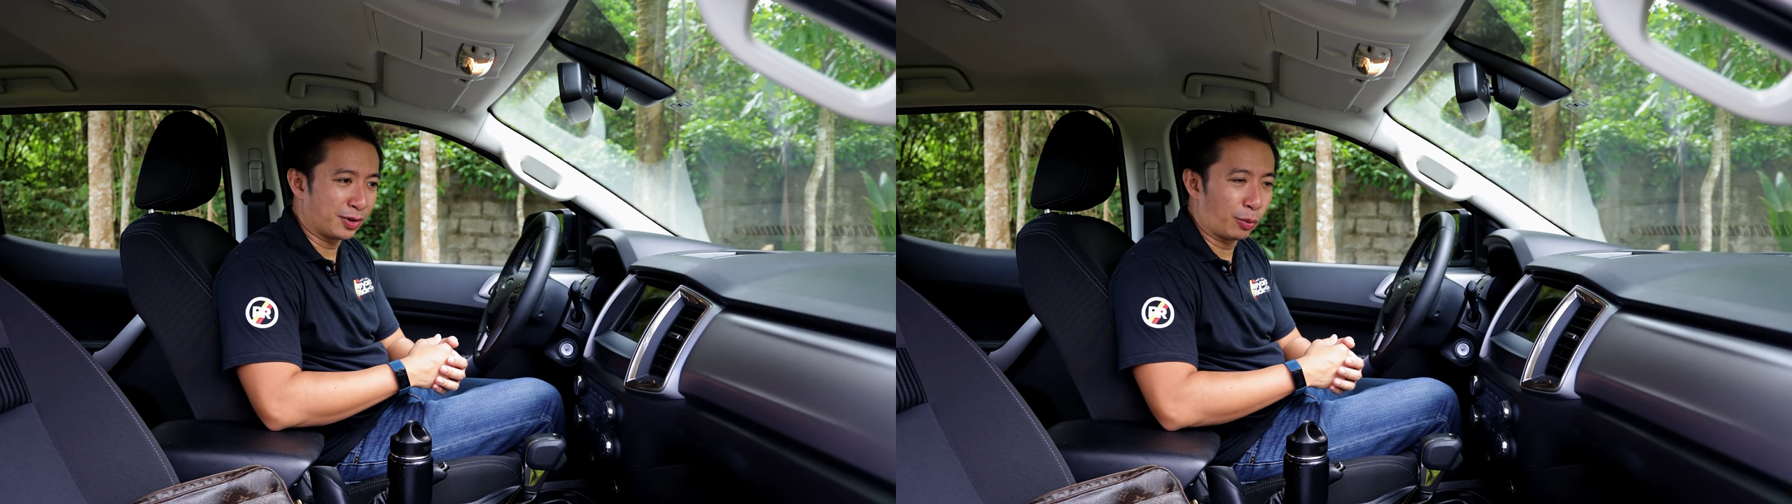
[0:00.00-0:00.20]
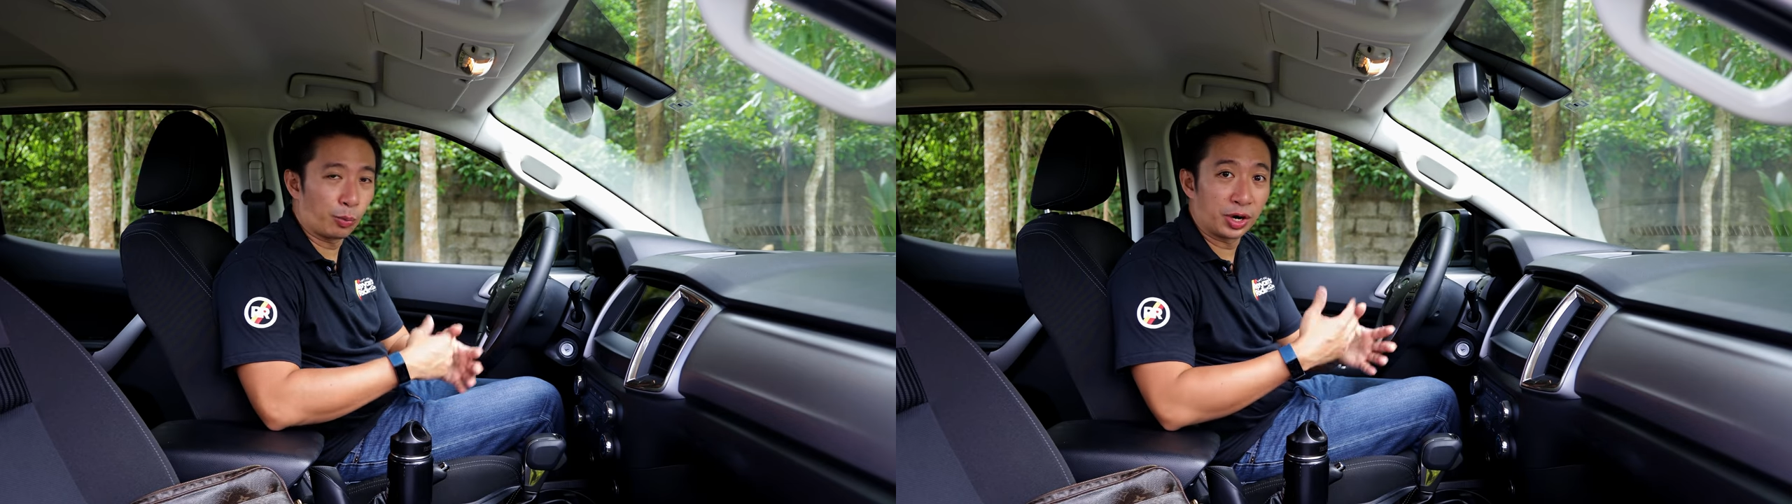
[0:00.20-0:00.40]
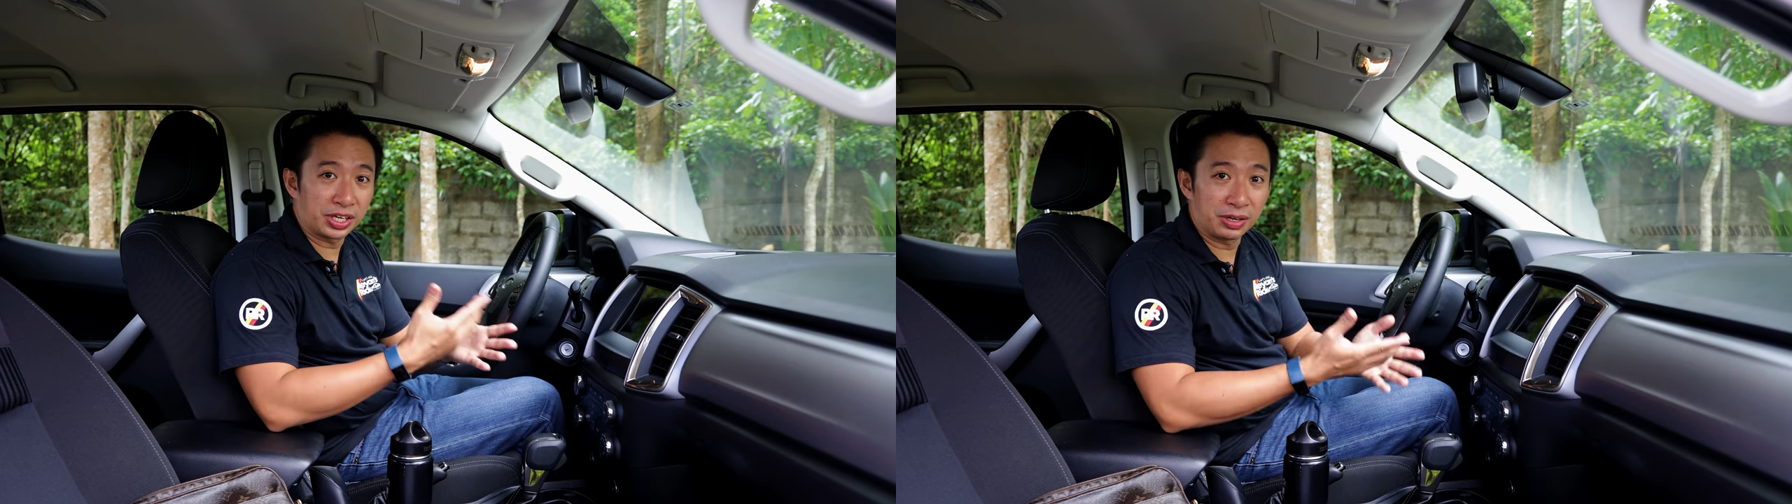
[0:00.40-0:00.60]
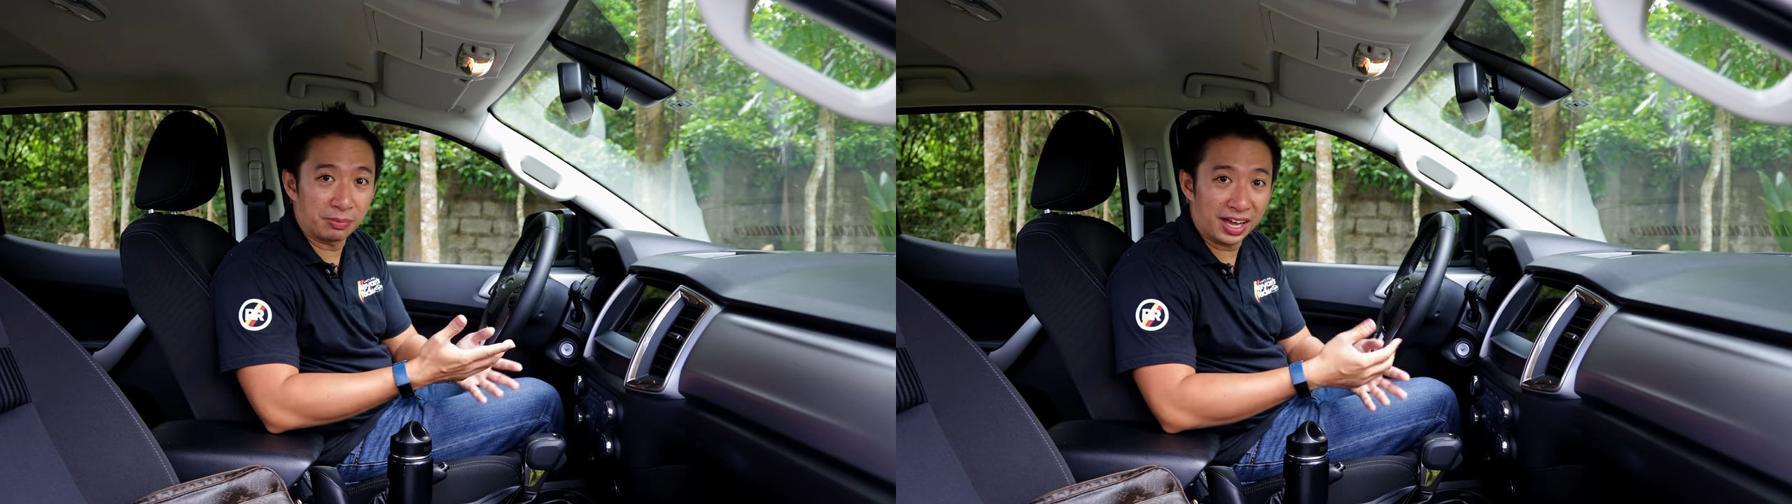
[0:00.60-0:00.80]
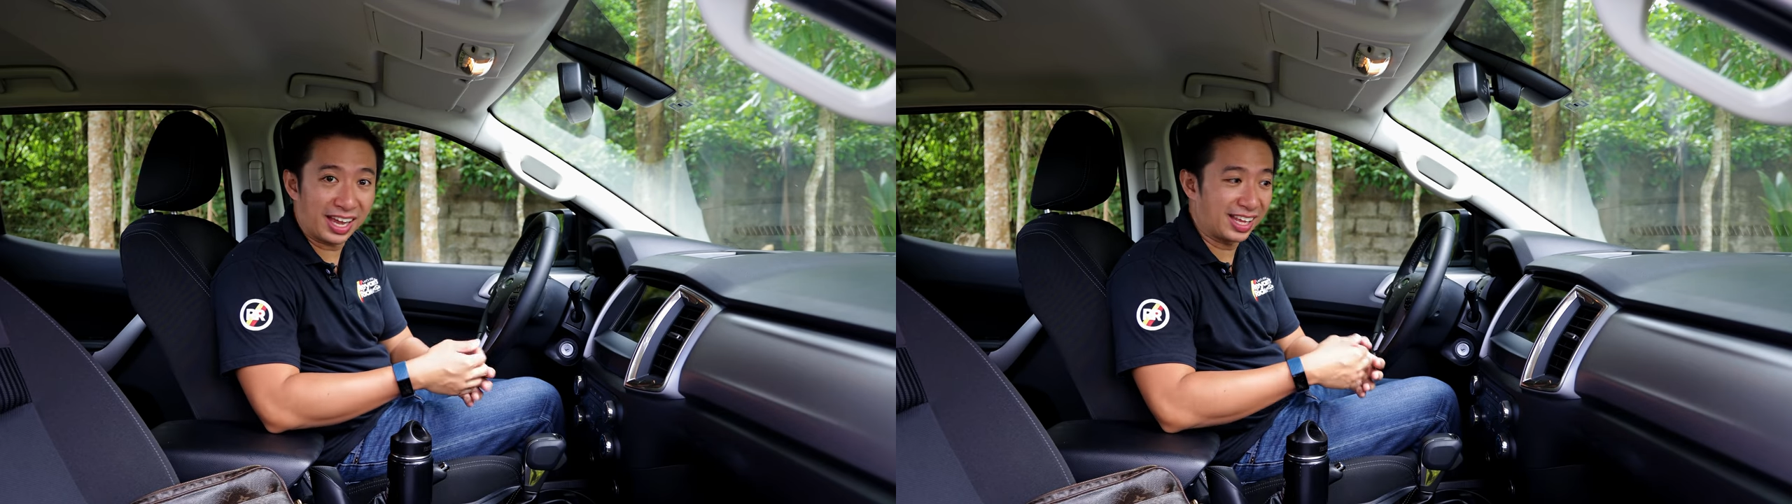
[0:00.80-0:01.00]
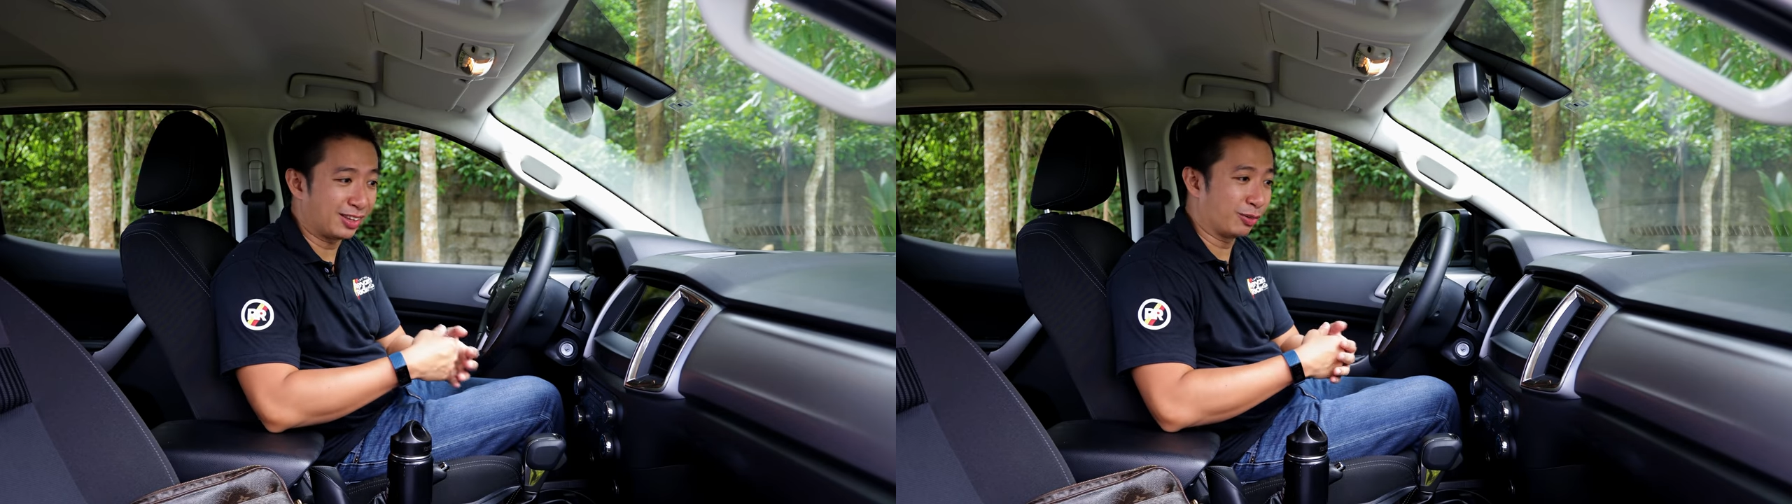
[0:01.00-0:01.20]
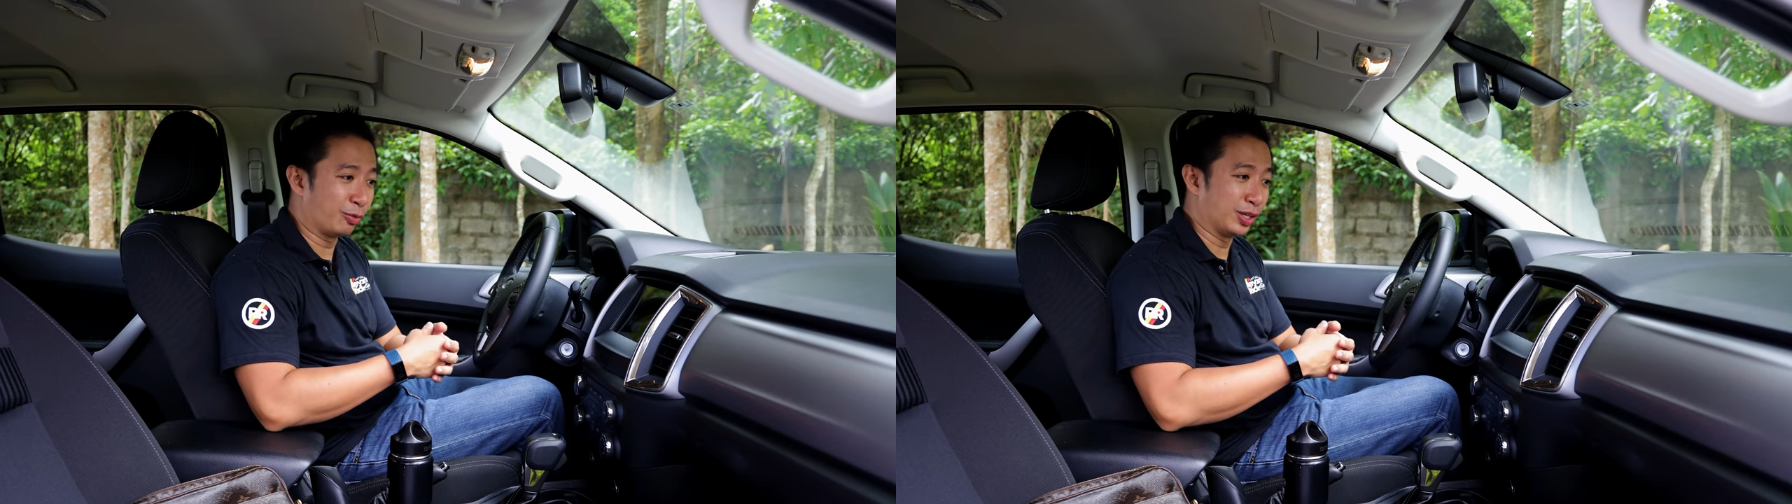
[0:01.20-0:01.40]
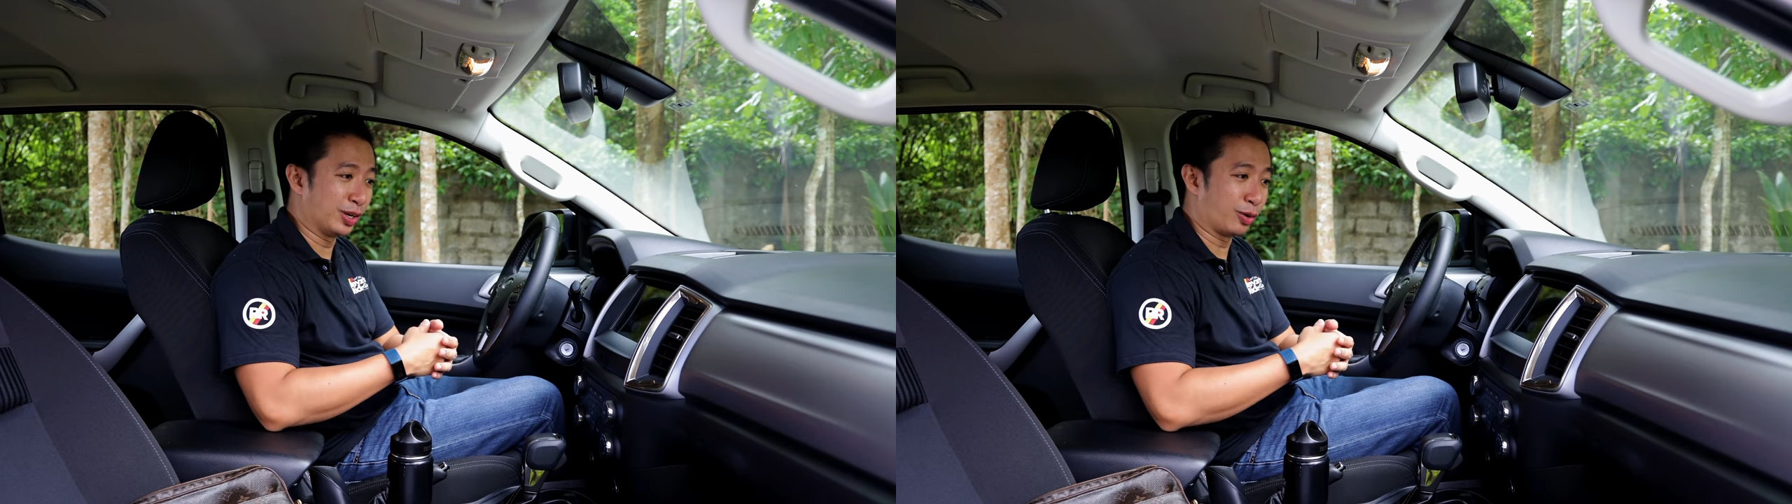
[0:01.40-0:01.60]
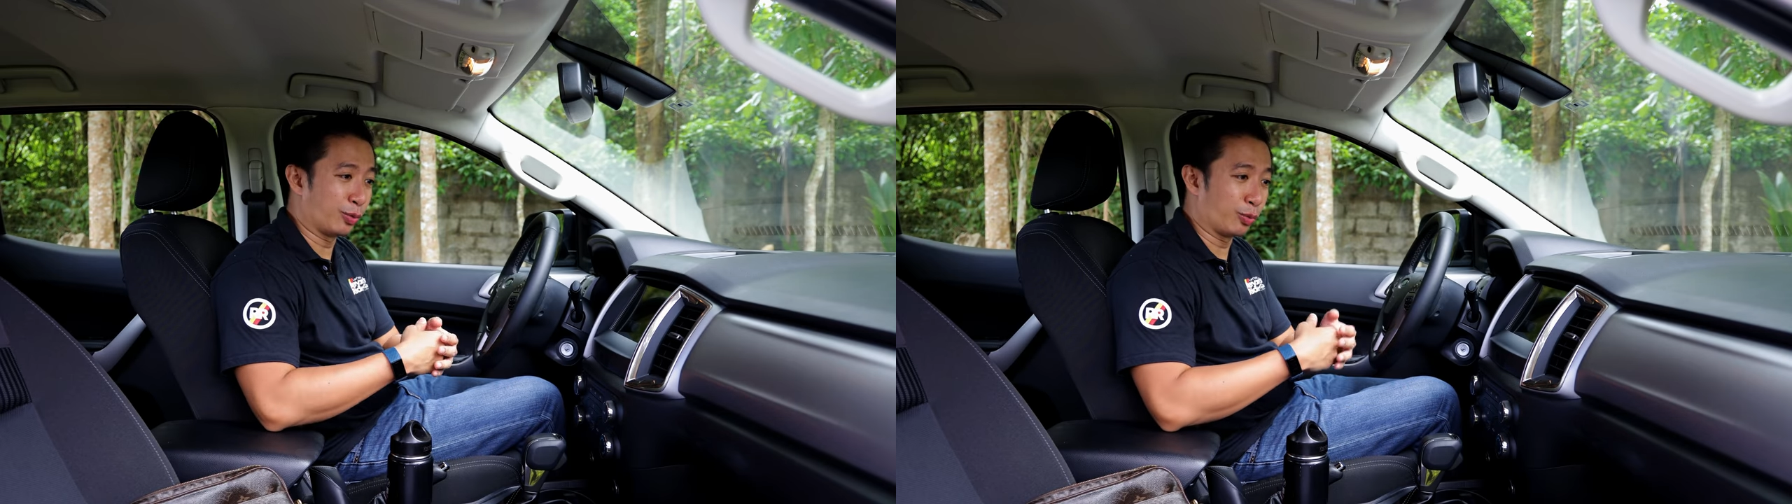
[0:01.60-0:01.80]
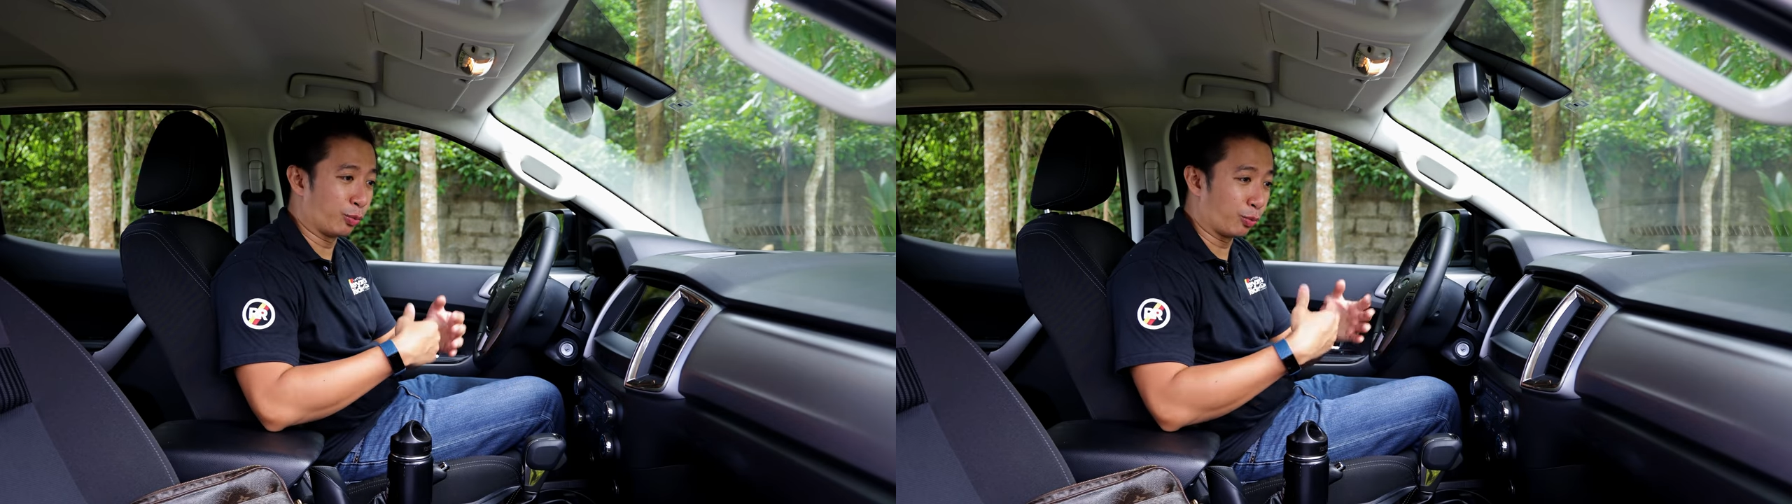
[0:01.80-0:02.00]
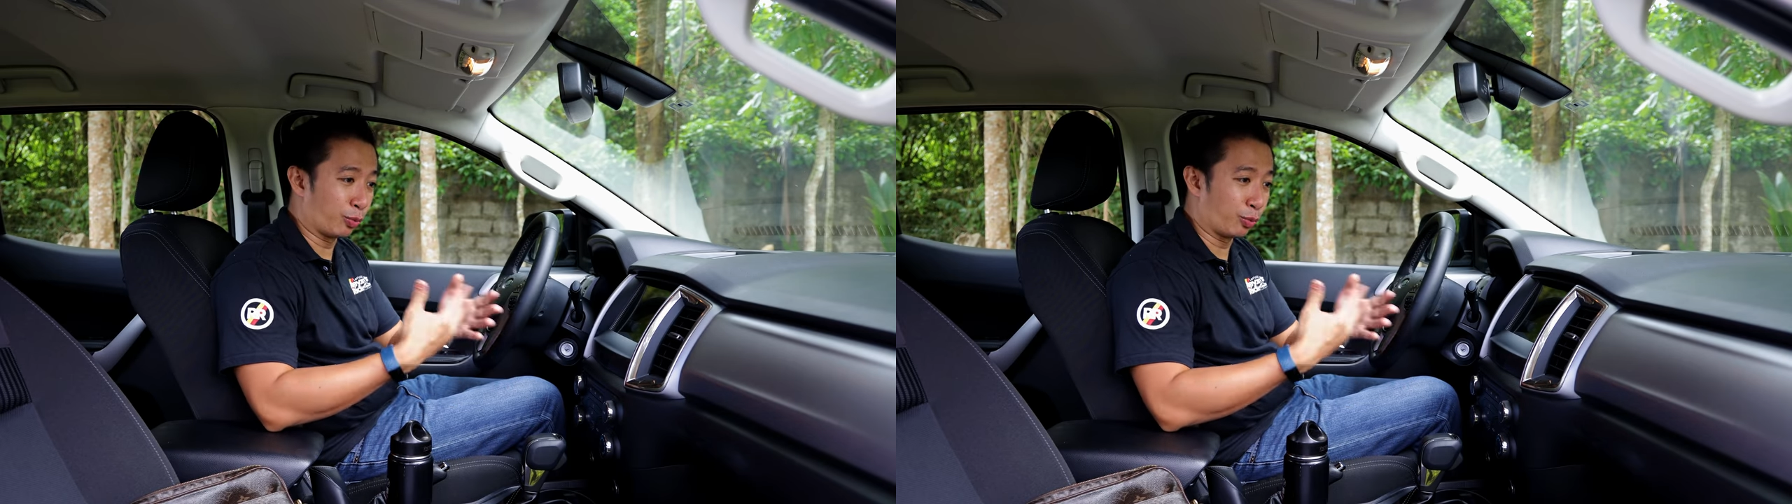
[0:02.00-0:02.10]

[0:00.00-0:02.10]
a working man with a